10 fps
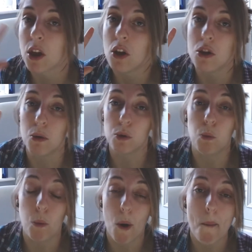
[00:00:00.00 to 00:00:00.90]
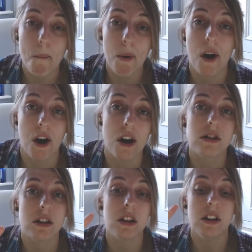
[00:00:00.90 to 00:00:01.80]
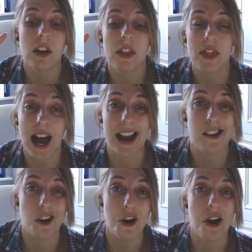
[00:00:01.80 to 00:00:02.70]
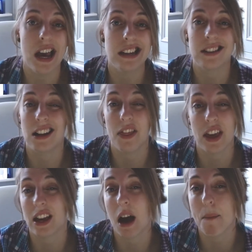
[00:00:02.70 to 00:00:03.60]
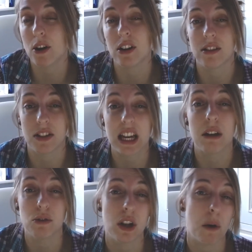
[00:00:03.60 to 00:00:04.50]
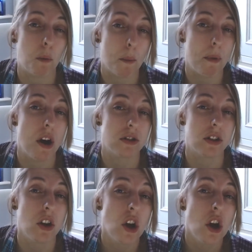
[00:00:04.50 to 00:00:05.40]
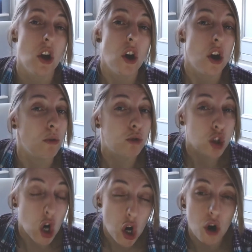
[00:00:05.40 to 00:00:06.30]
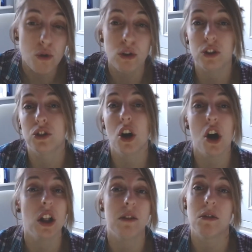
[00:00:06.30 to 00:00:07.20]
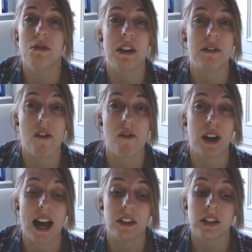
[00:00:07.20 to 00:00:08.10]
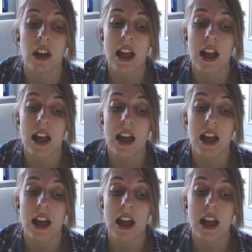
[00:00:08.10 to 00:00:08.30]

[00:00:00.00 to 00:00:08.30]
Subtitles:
There was one person that I noticed, and I'll be honest, I think it was only that one person who totally ruined it for everyone else.